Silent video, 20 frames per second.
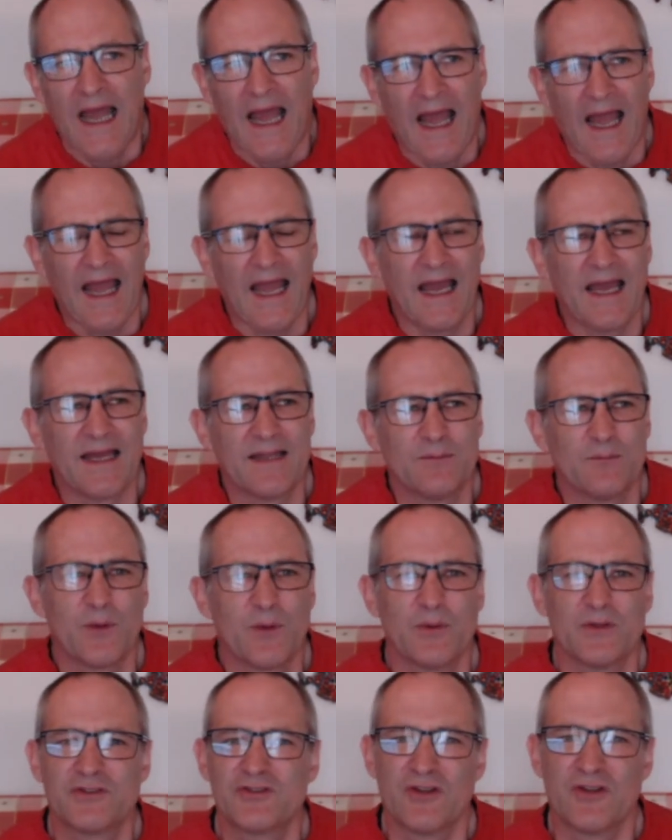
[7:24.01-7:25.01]
And we
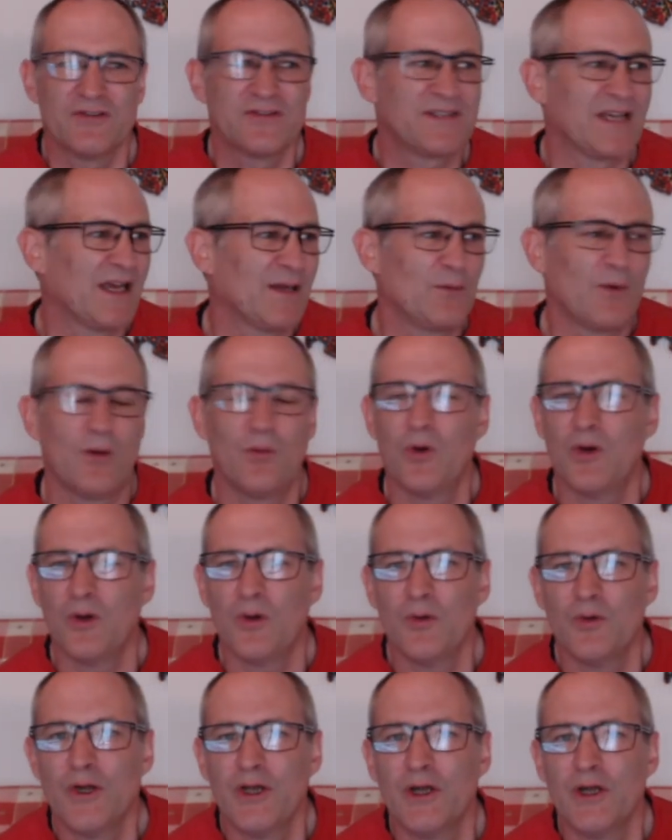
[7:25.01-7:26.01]
were sort of saying, well, what
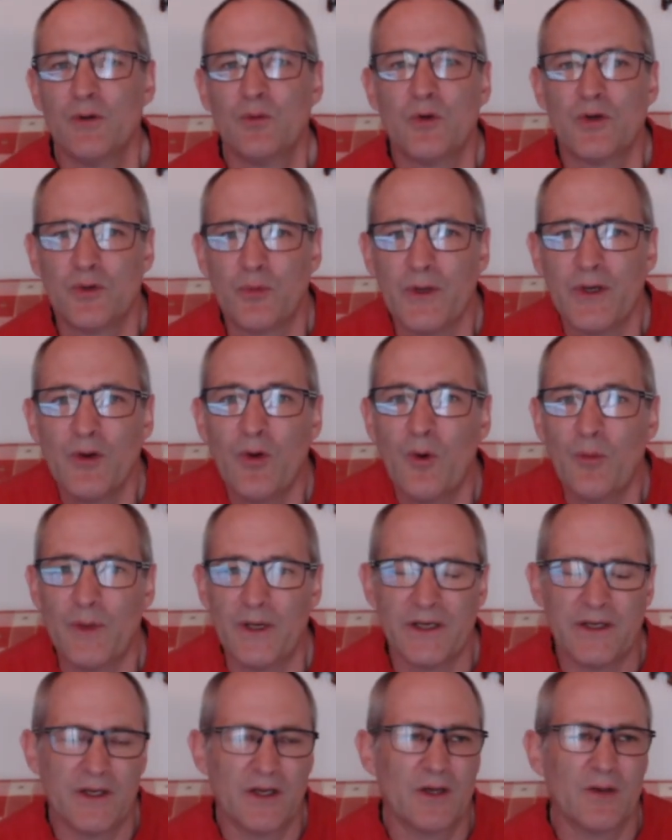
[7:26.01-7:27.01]
do we normally
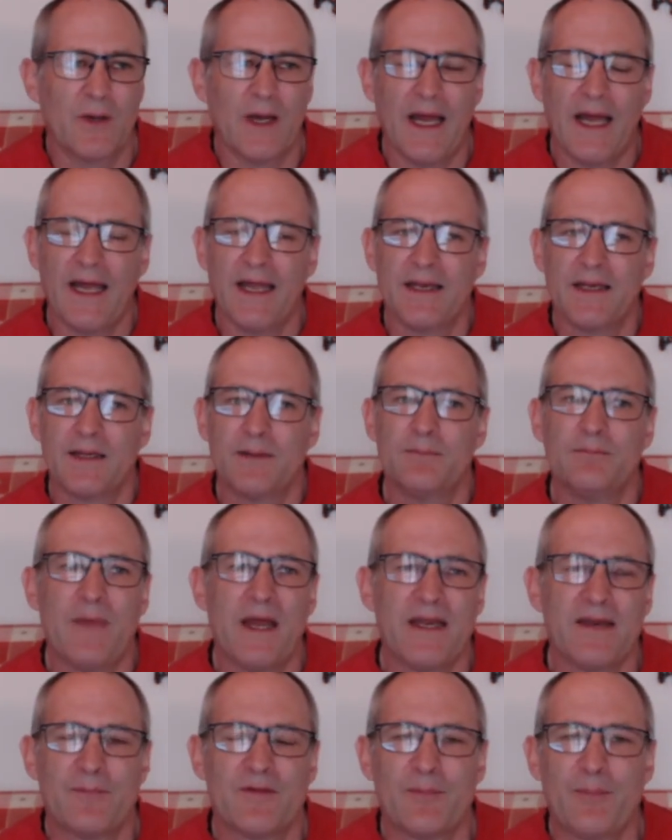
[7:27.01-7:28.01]
do? And
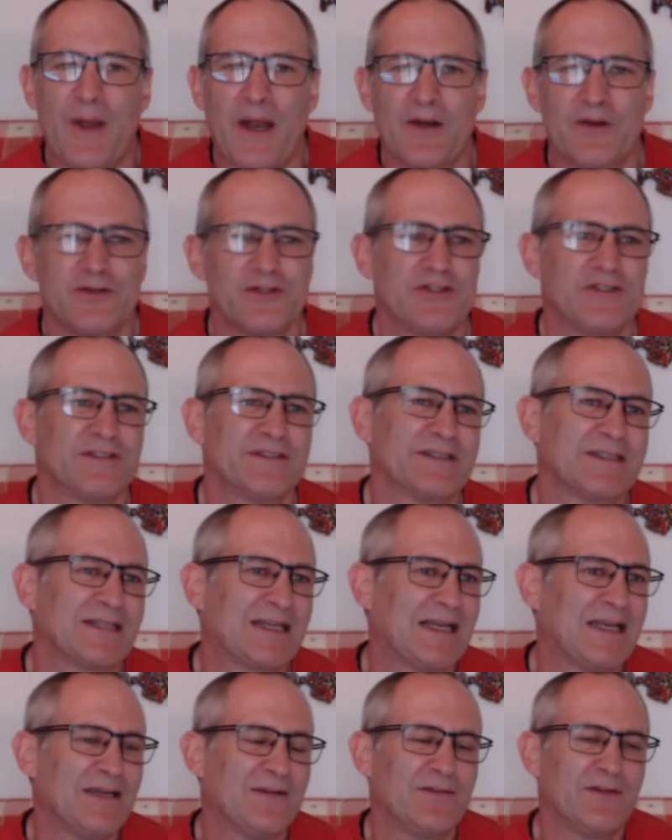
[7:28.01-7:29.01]
many of the parishes in
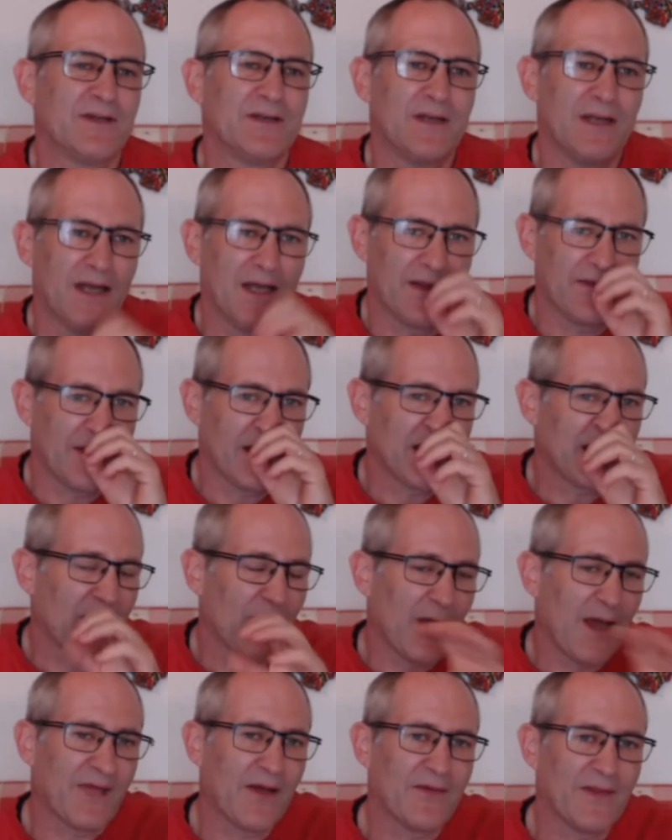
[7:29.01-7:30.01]
Clevedon, they go
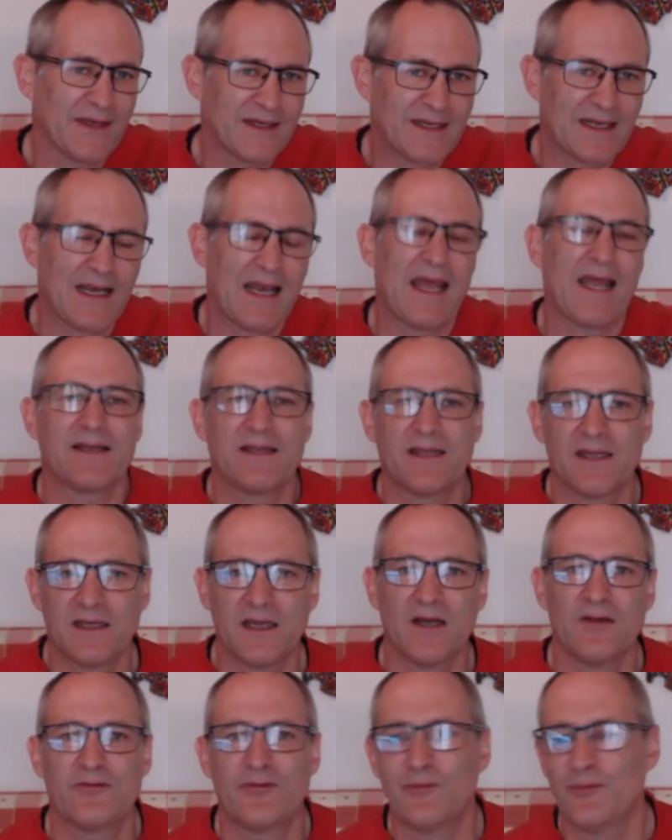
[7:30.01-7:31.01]
out, they collect, they
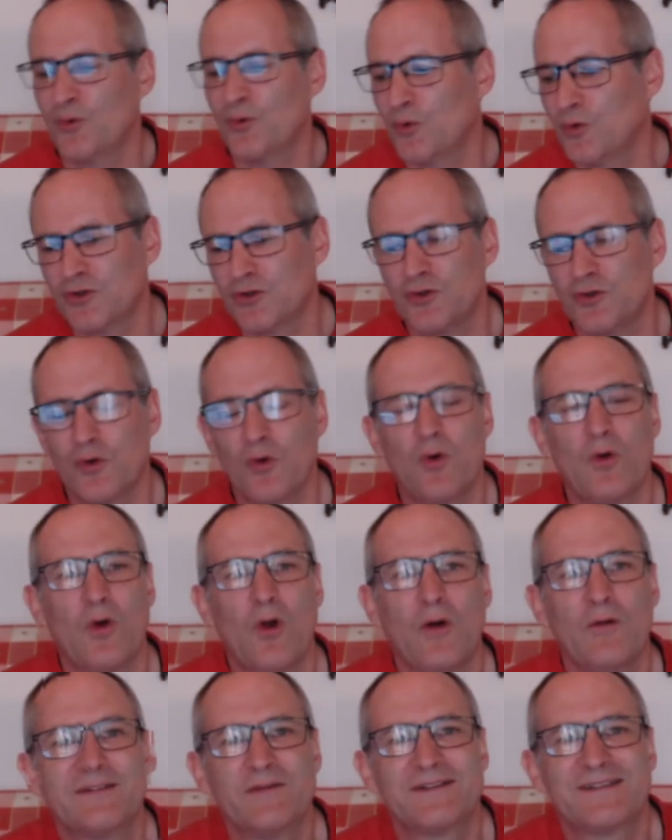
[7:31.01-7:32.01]
go from door to door.
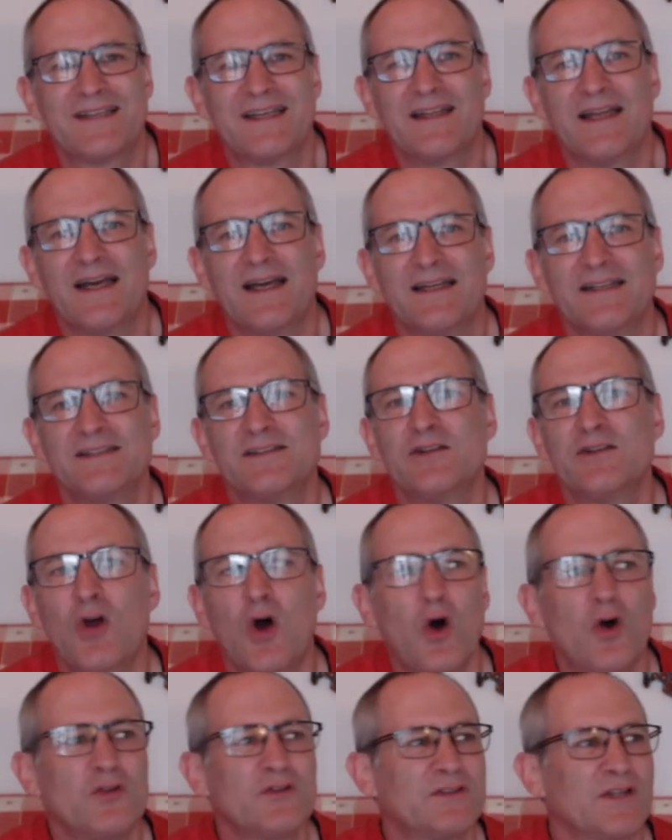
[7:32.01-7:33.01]
Obviously, that is
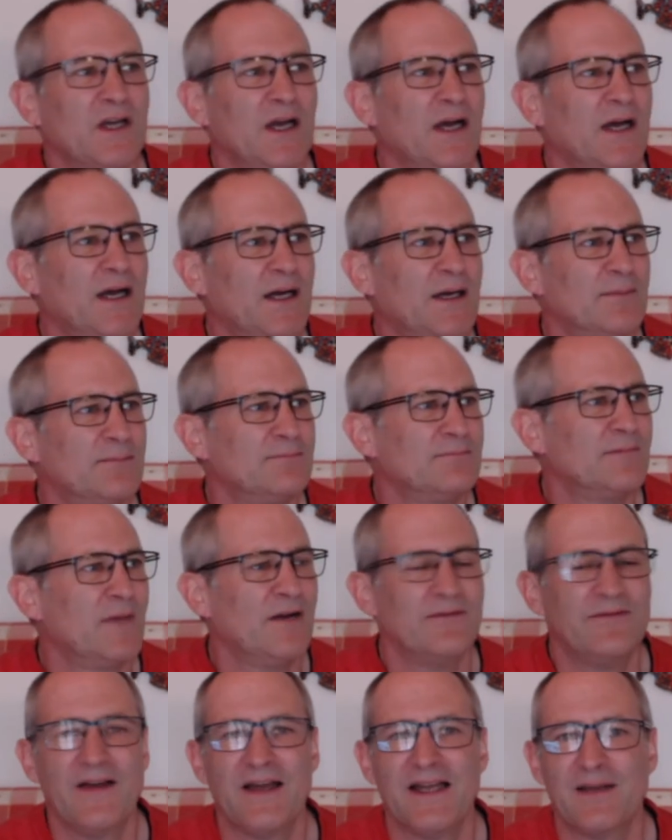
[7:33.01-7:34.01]
not
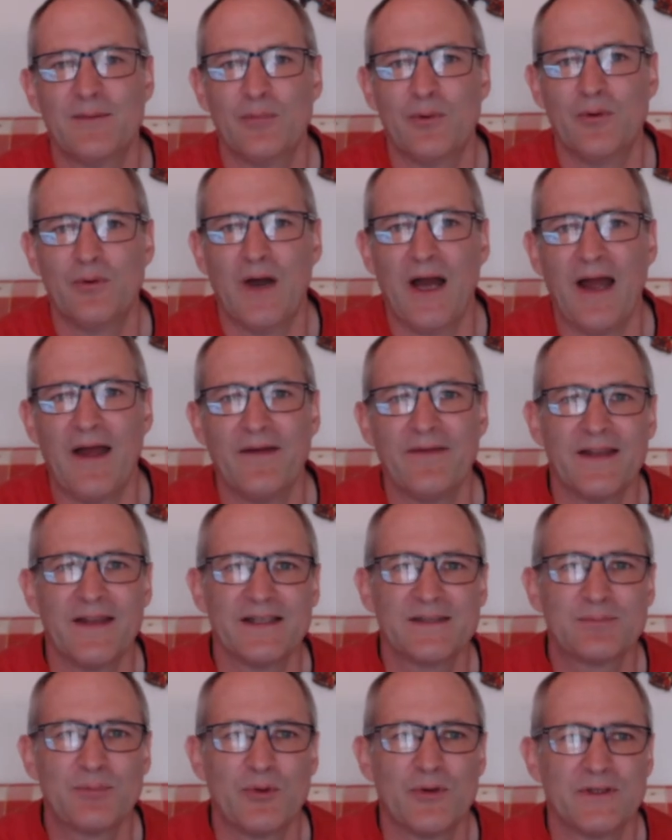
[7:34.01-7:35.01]
available at this
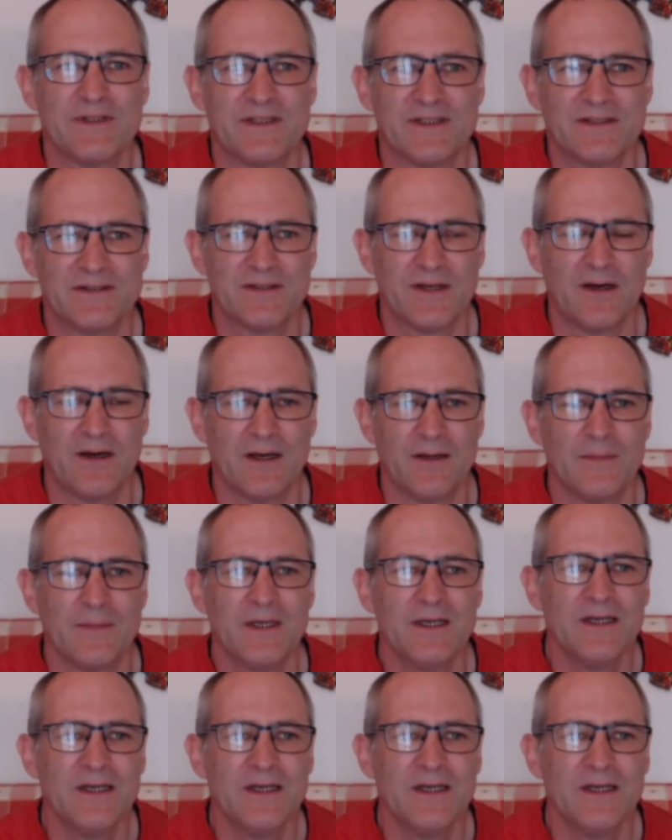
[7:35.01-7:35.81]
point in time.